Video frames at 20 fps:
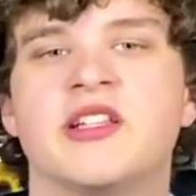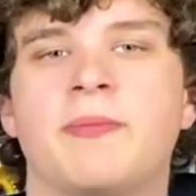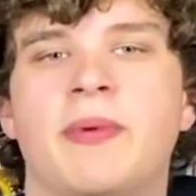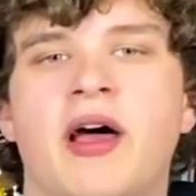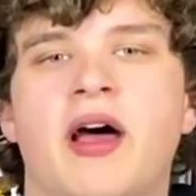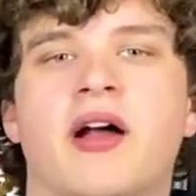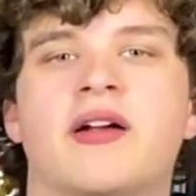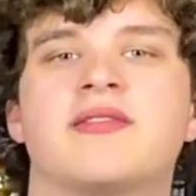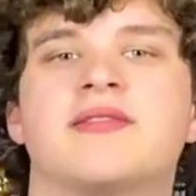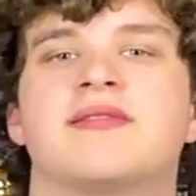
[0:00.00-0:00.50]
a
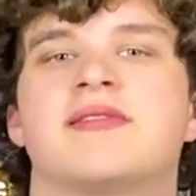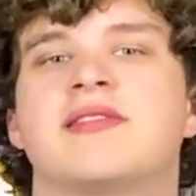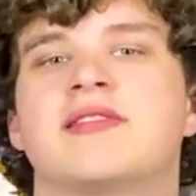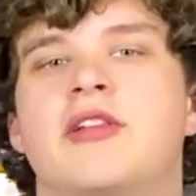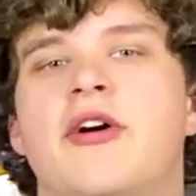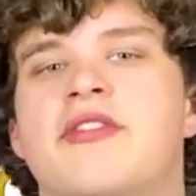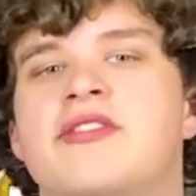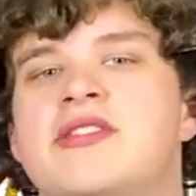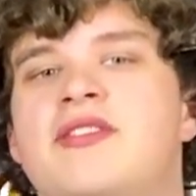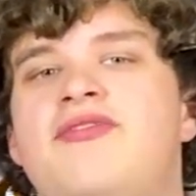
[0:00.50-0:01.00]
box. As
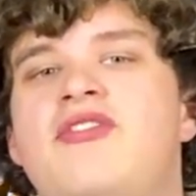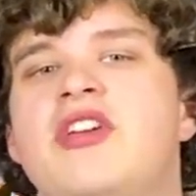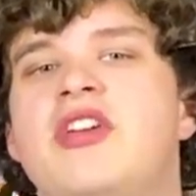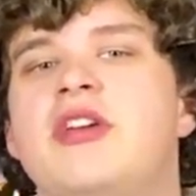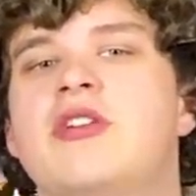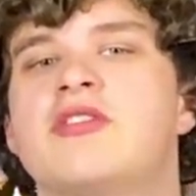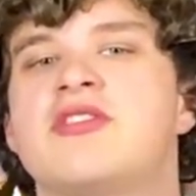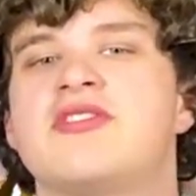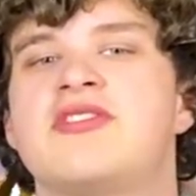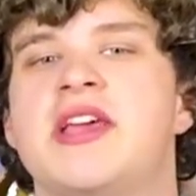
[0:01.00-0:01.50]
long as the
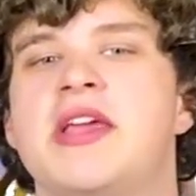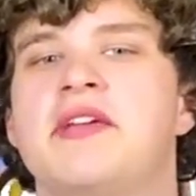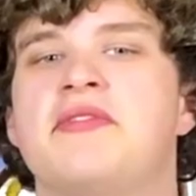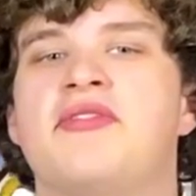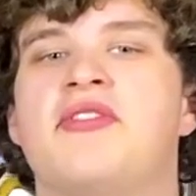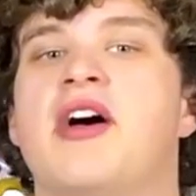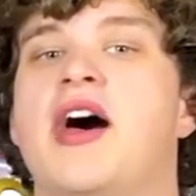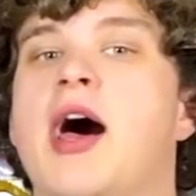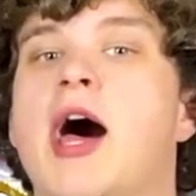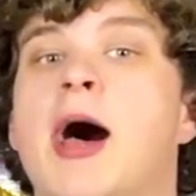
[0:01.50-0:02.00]
figure is
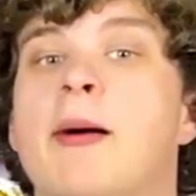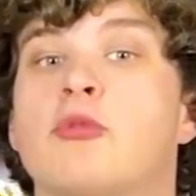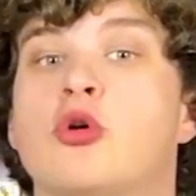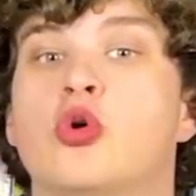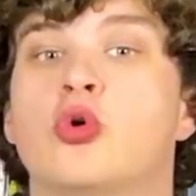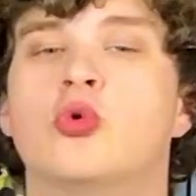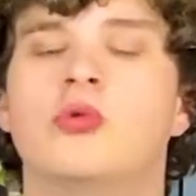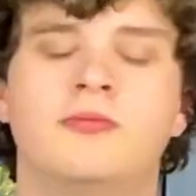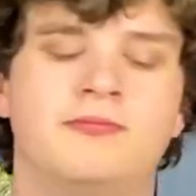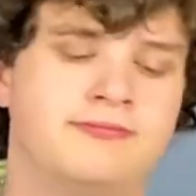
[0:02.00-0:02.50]
safe, I'm
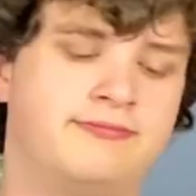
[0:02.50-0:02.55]
cool.